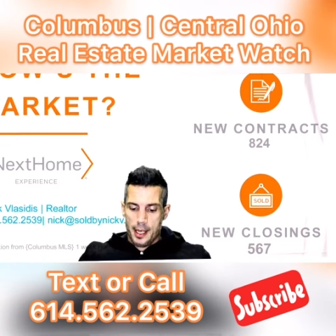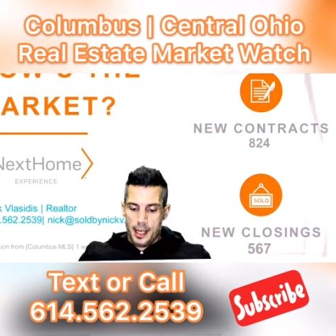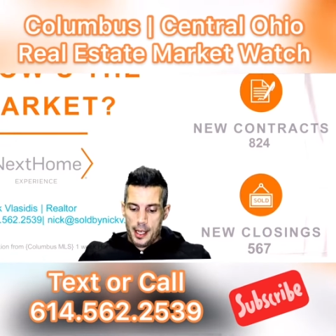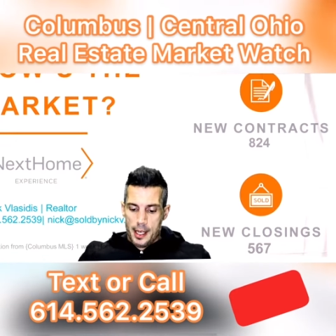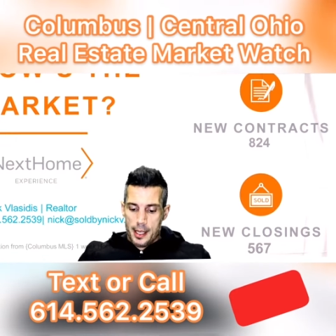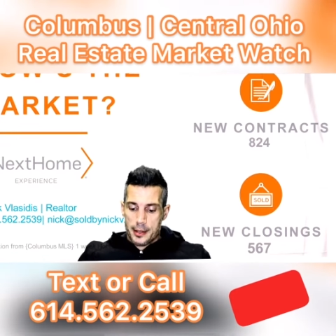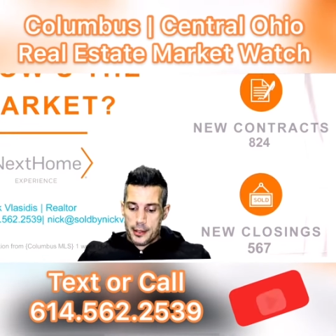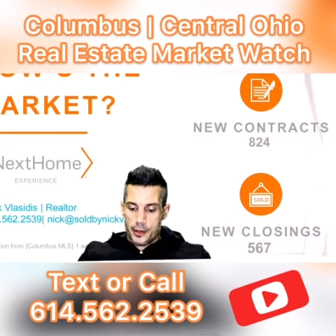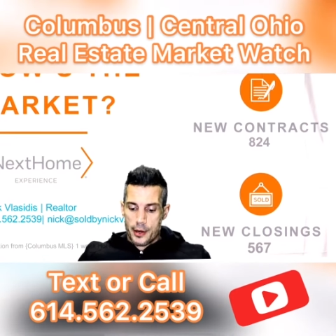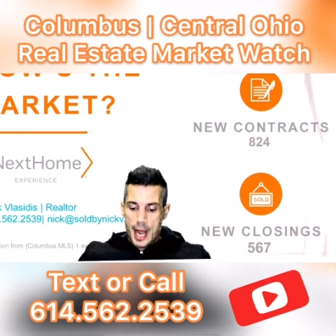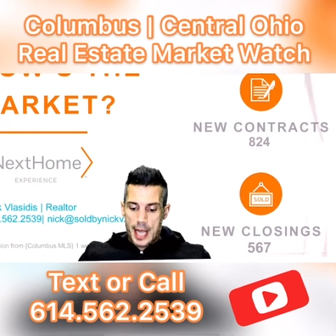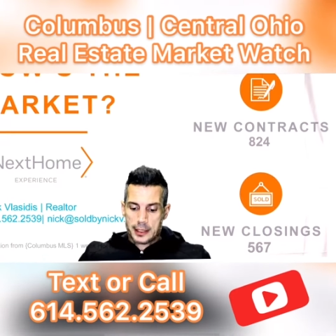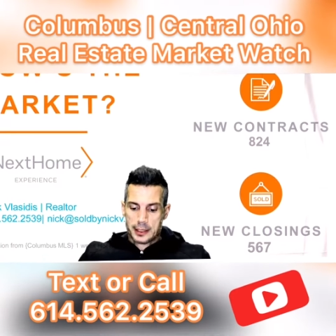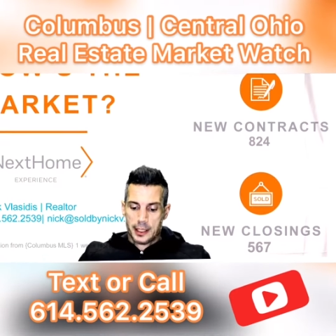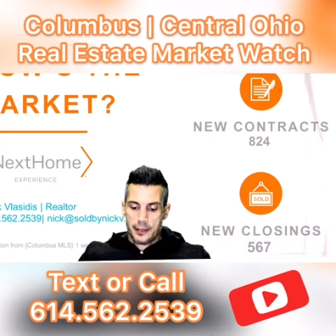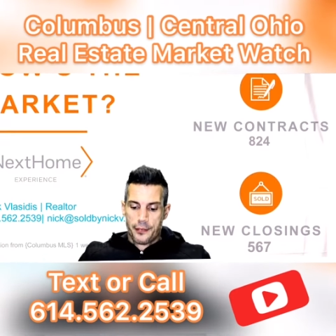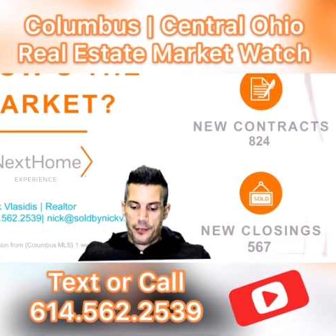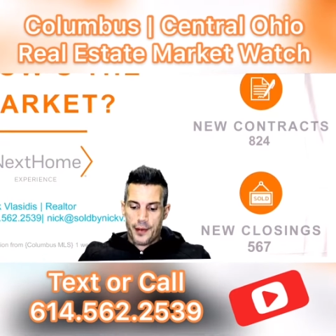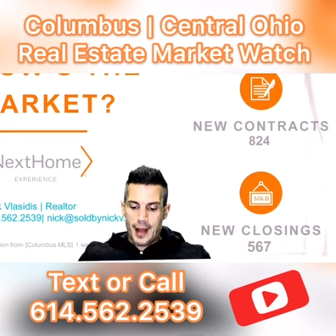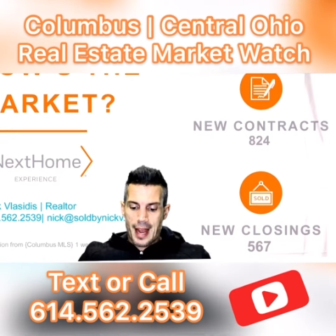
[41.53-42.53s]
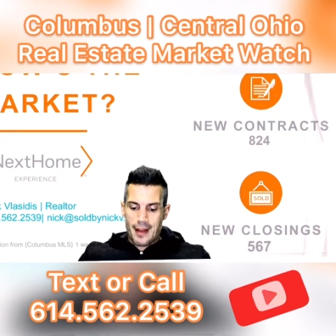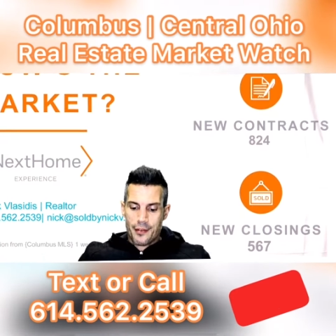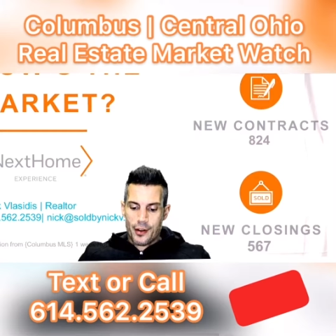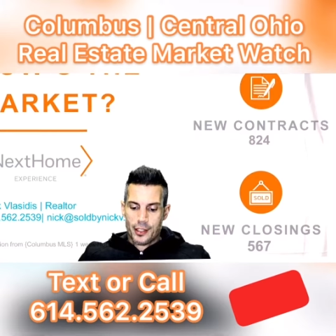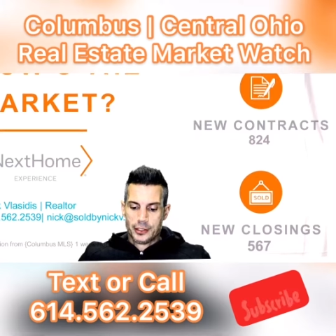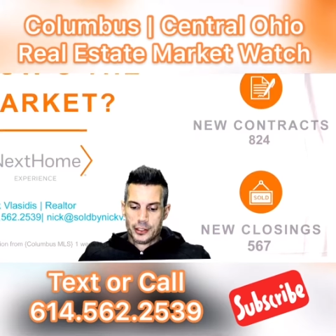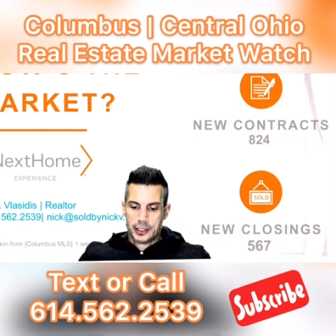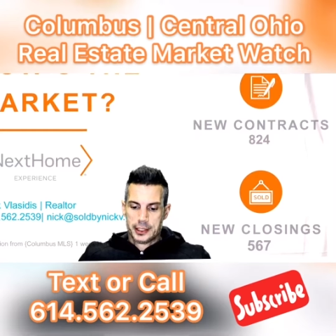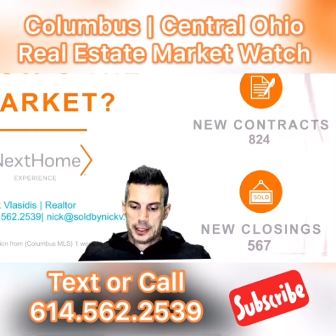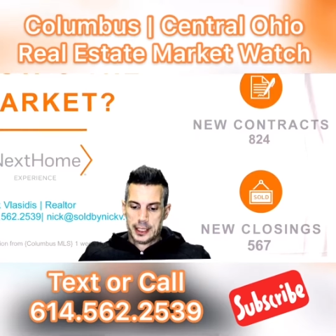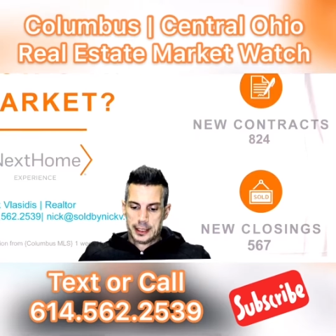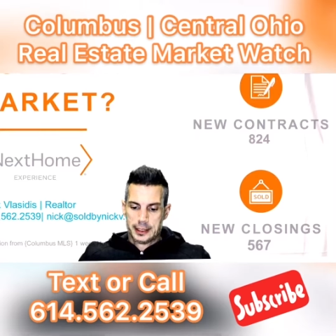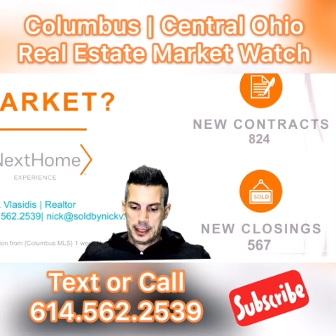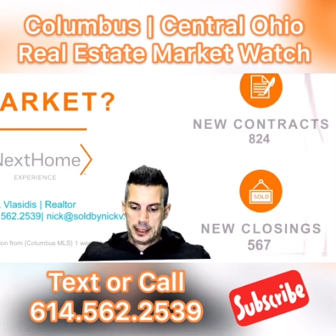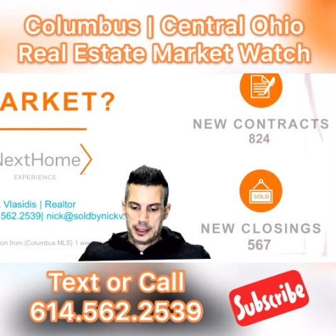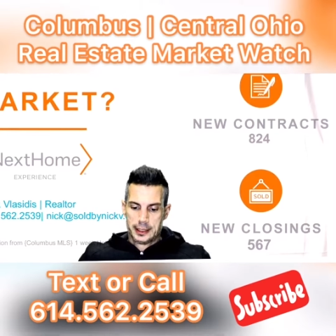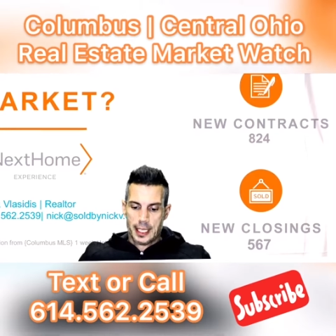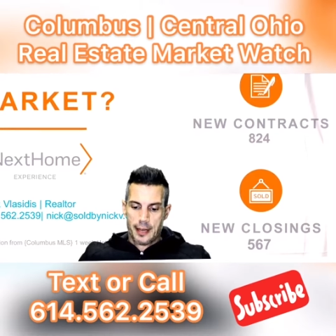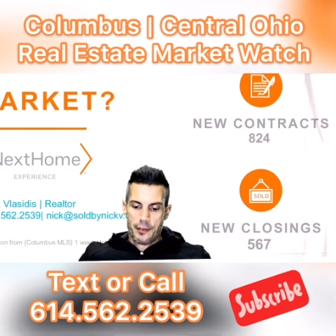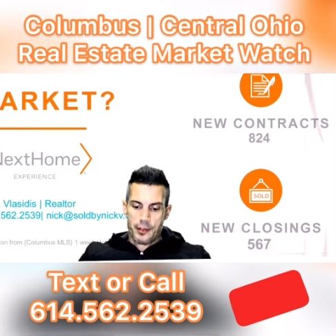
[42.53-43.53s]
there are actually
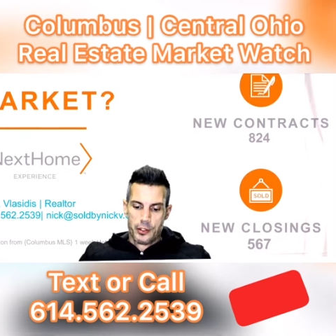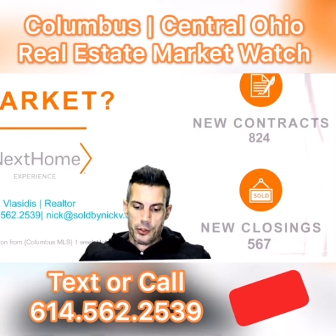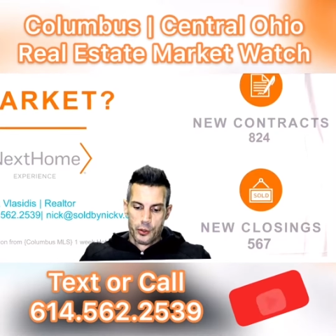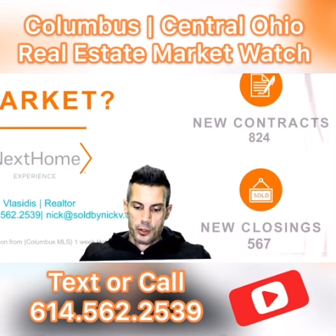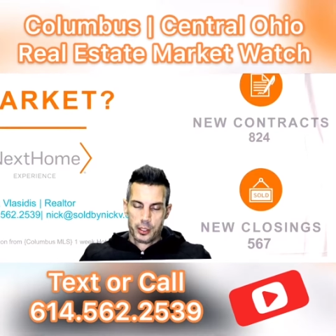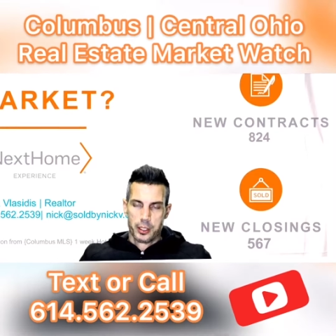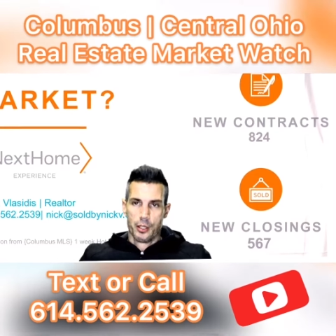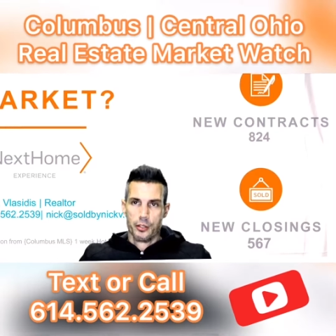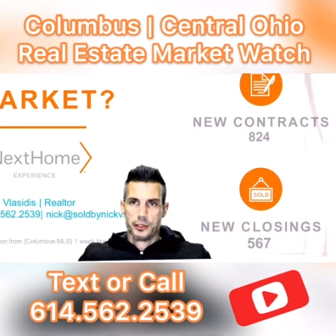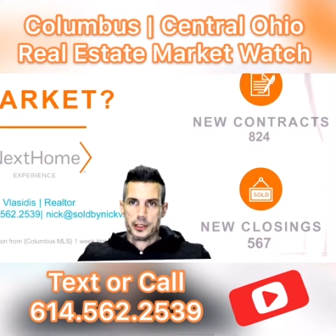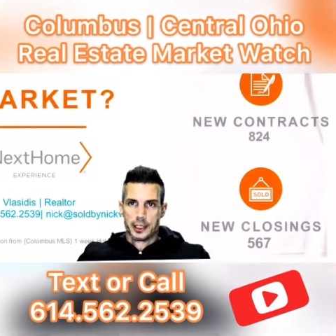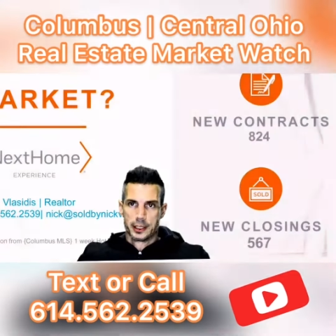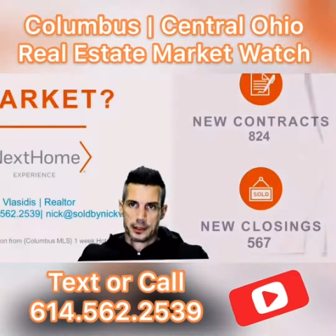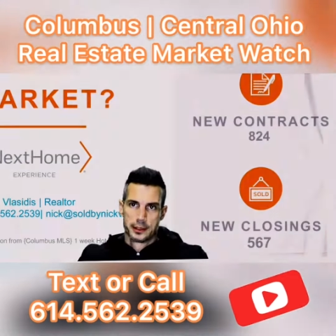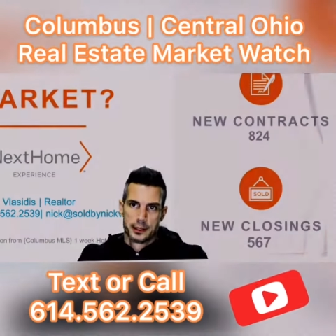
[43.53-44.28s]
567 new closings.